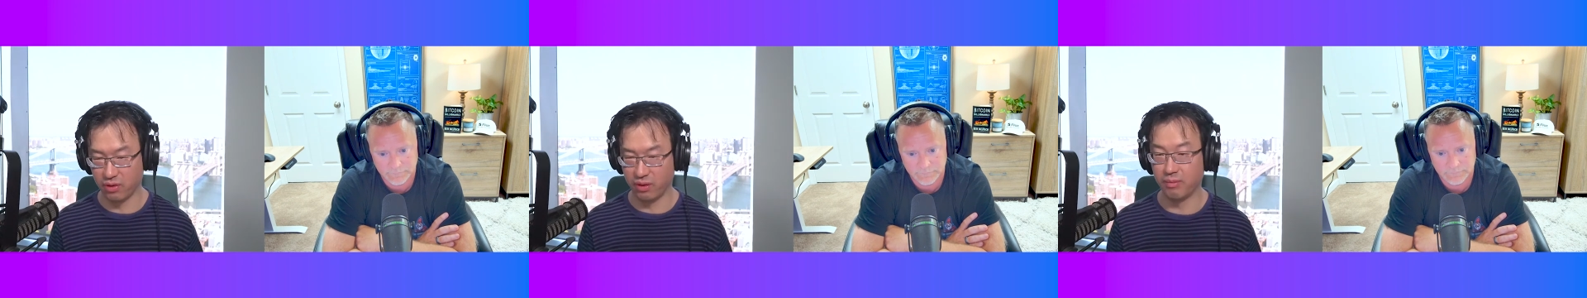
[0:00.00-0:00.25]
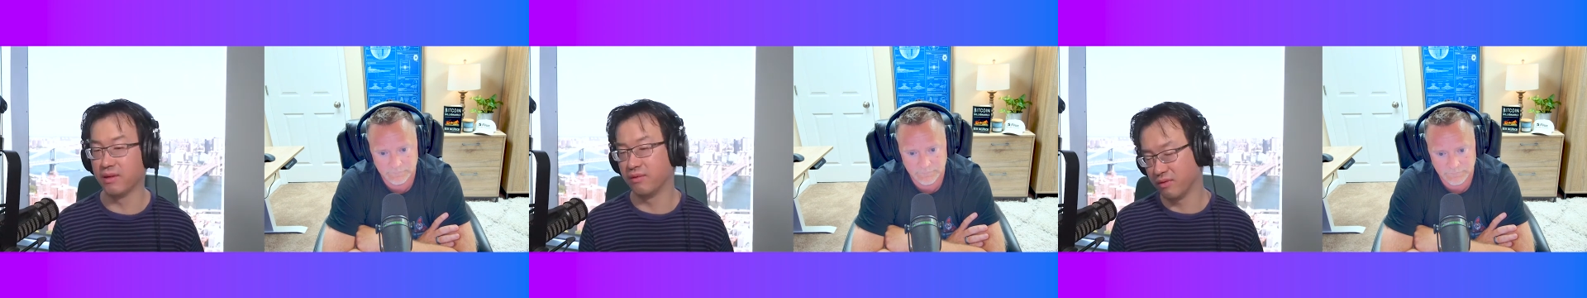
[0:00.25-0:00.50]
Speaker 1: I
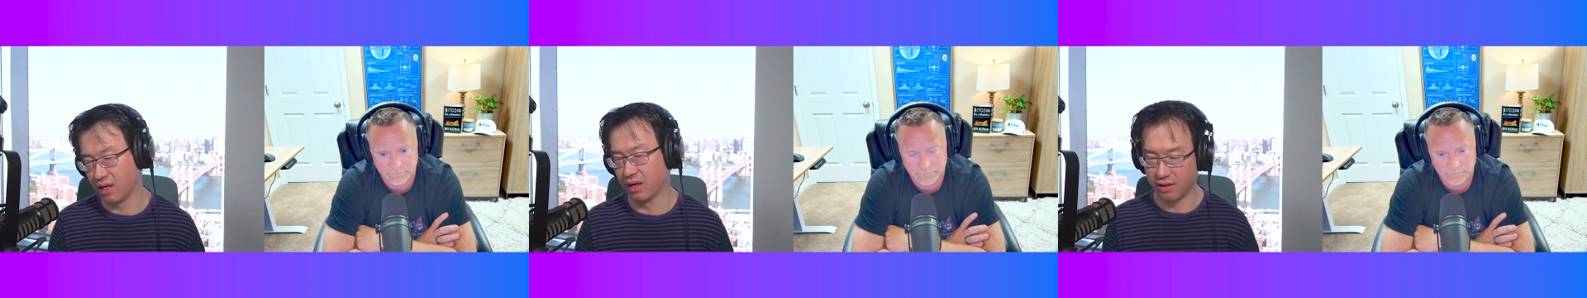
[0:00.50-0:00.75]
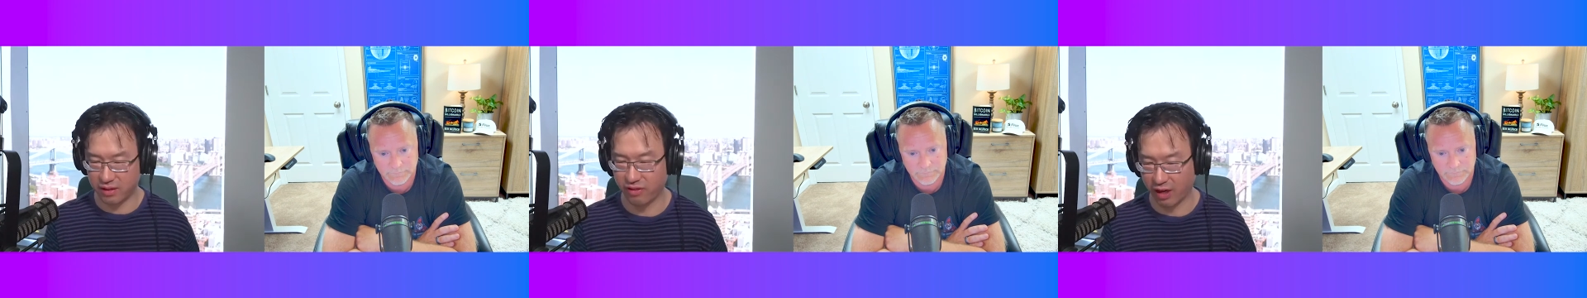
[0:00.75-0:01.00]
mean, you know,
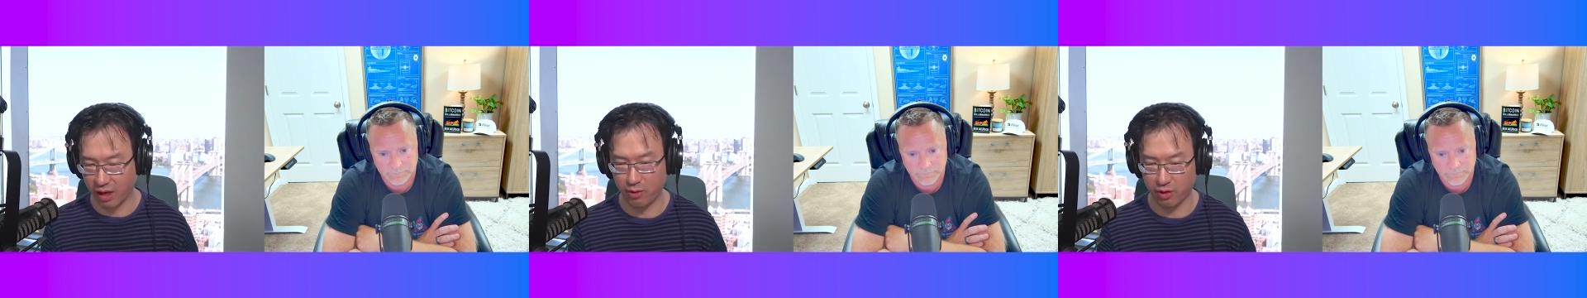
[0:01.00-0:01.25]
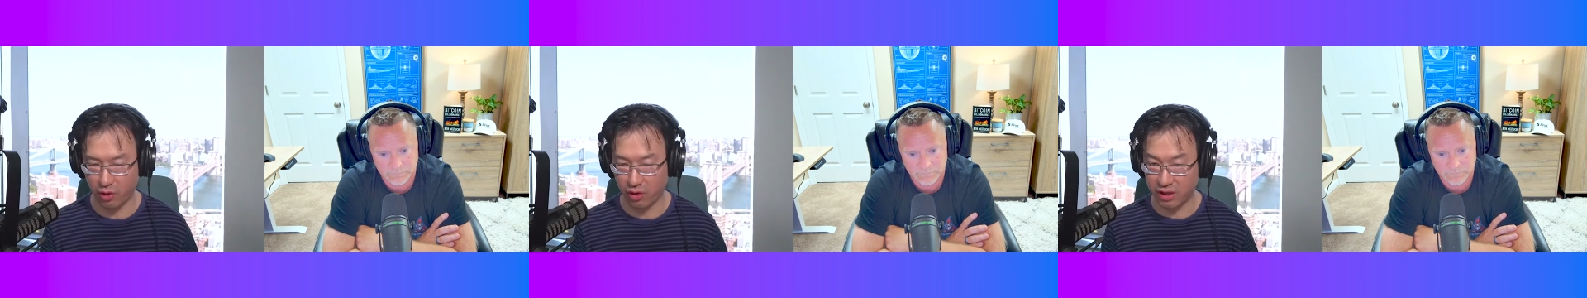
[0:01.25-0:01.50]
developer
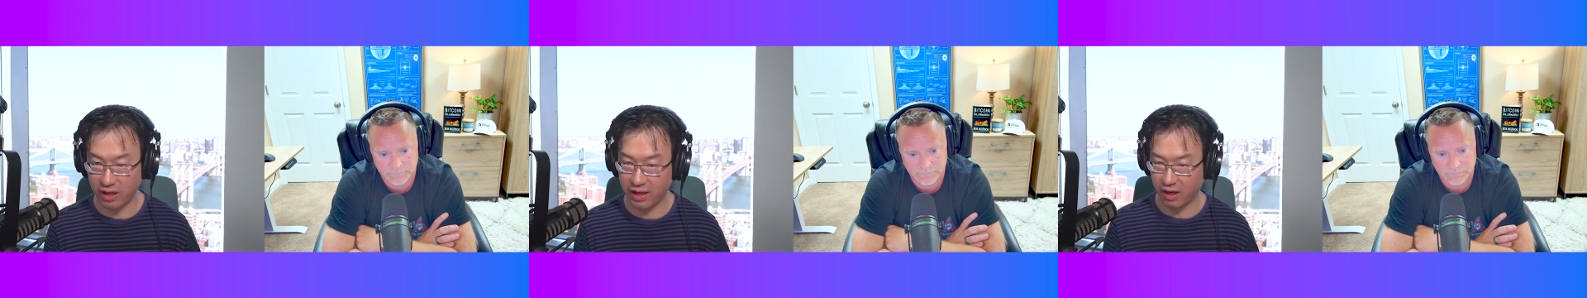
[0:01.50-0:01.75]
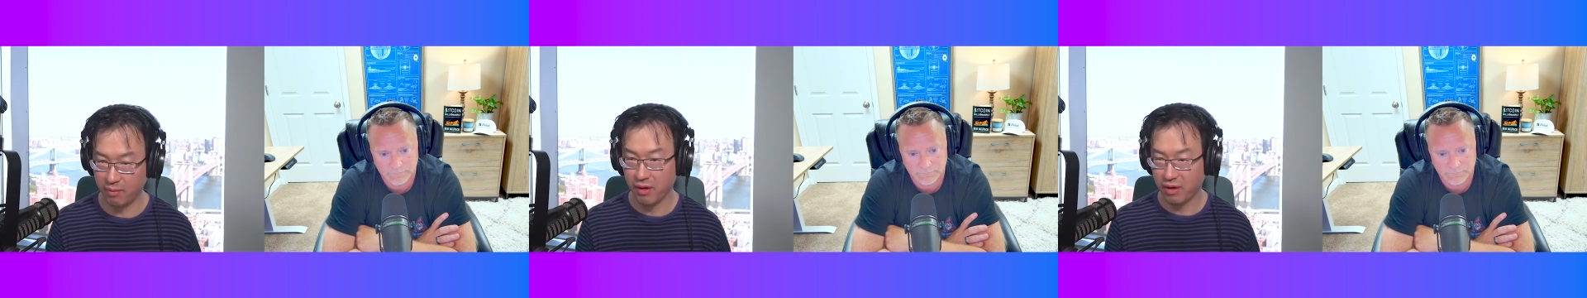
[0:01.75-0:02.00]
go on
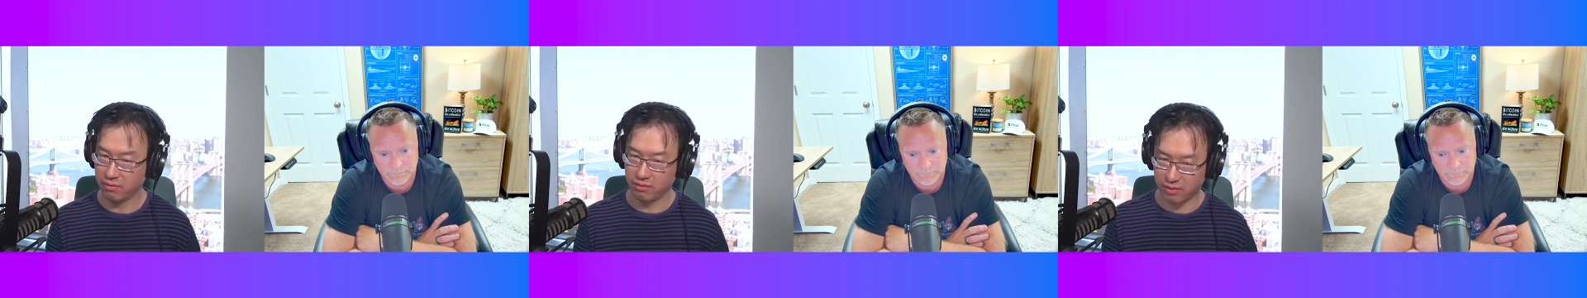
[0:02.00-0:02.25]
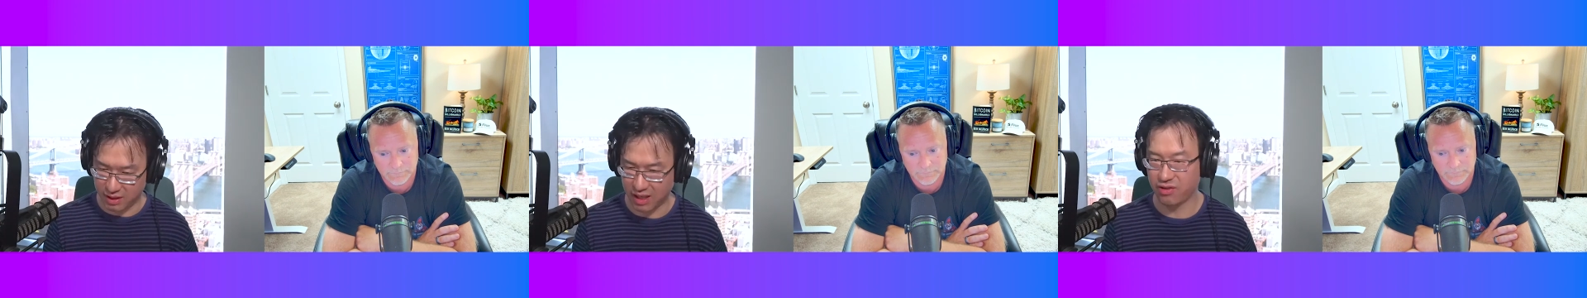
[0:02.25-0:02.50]
GitHub,
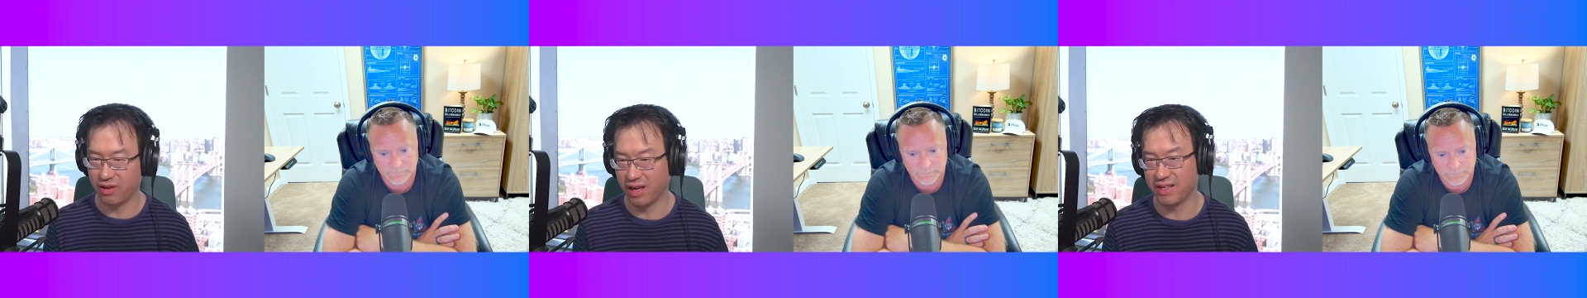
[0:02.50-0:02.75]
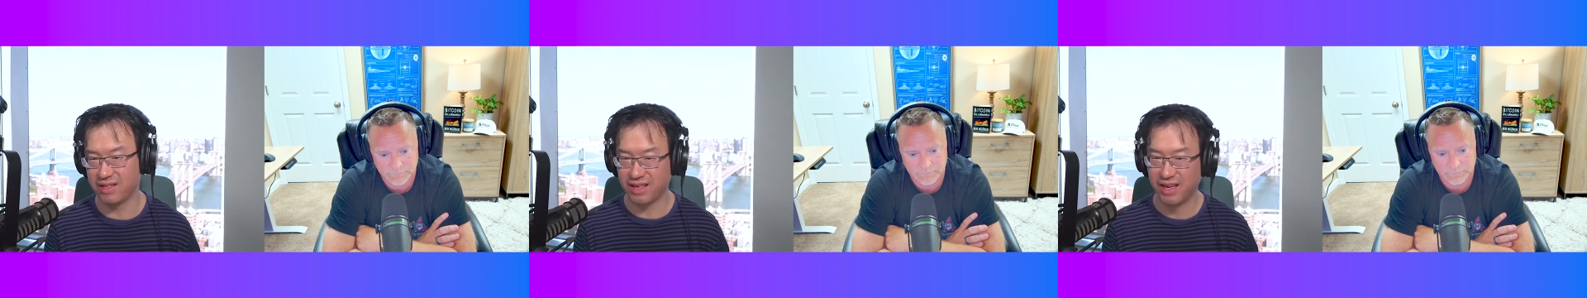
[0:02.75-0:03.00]

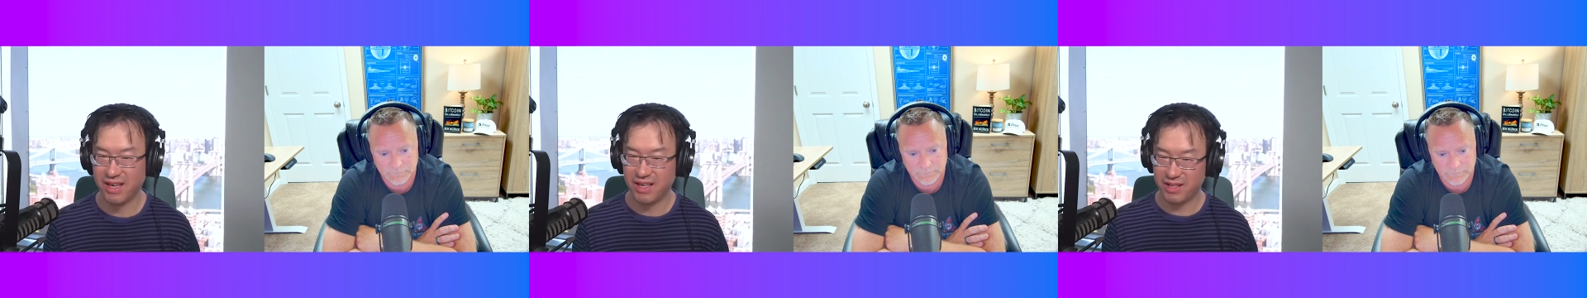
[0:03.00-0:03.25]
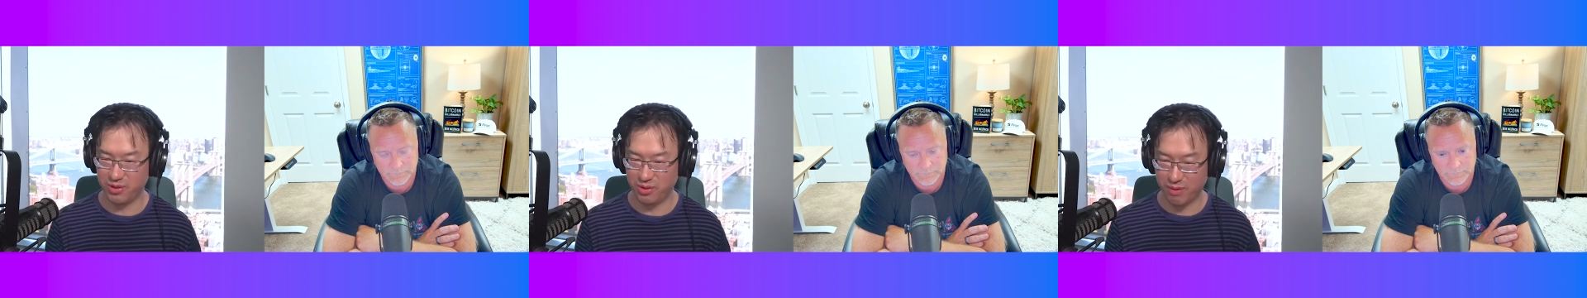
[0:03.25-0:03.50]
centralized
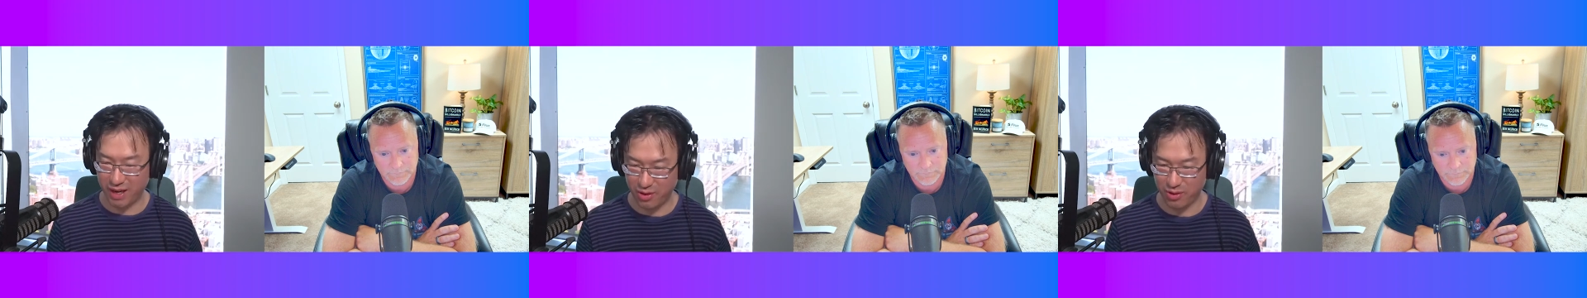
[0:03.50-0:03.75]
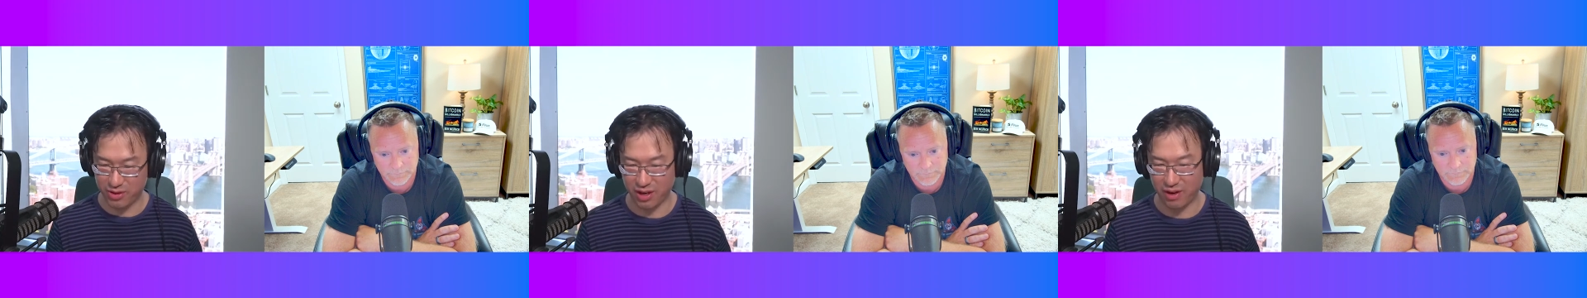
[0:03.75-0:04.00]
to
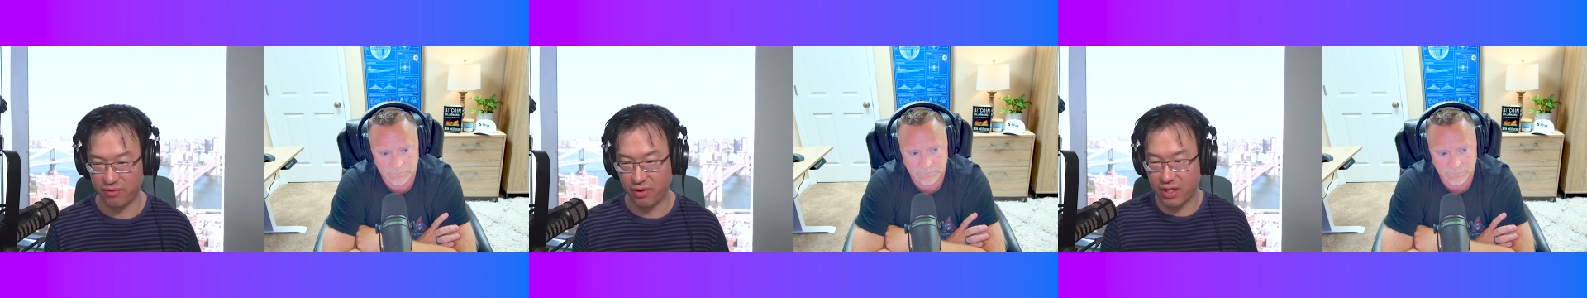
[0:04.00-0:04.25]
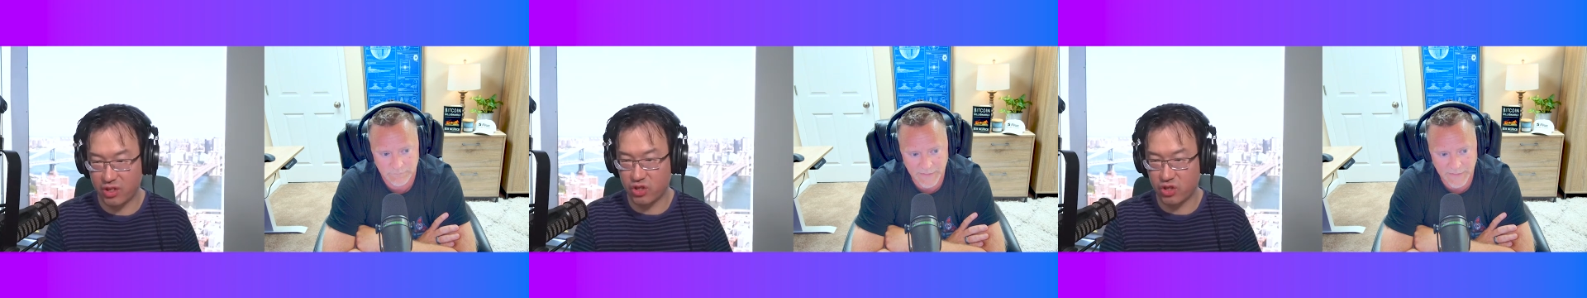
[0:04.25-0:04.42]
Microsoft, right?